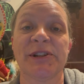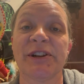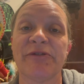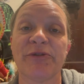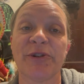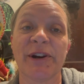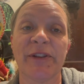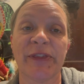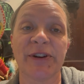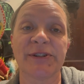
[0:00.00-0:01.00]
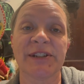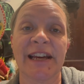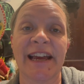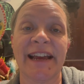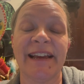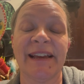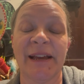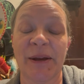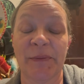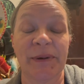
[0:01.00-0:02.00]
looking for it on Thursday,
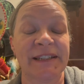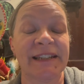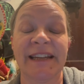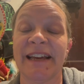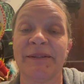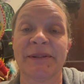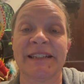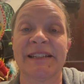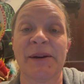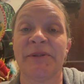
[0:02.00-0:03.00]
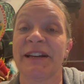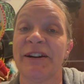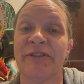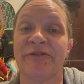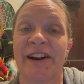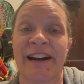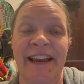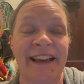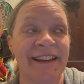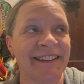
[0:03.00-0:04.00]
but today, this time you get it on Friday.